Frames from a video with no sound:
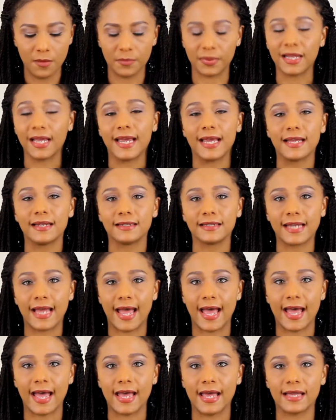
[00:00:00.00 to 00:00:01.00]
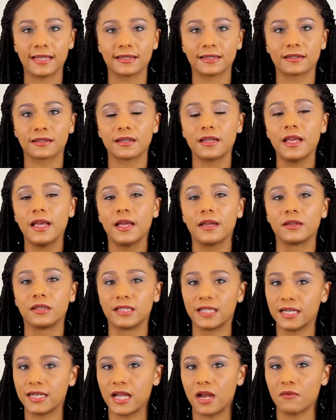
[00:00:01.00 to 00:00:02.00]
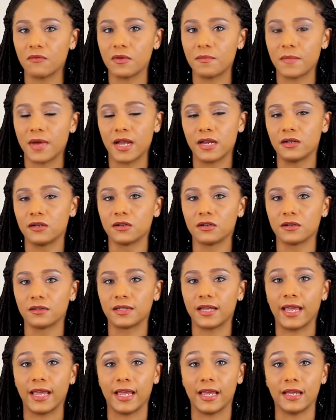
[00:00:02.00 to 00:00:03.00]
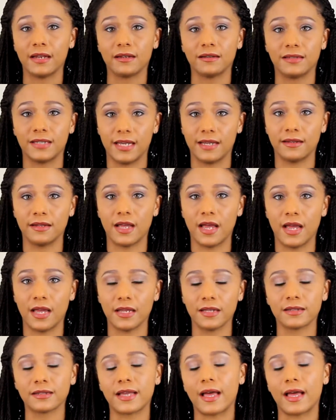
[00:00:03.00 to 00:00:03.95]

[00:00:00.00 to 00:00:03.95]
plan tasks, send out reminders, and deadlines.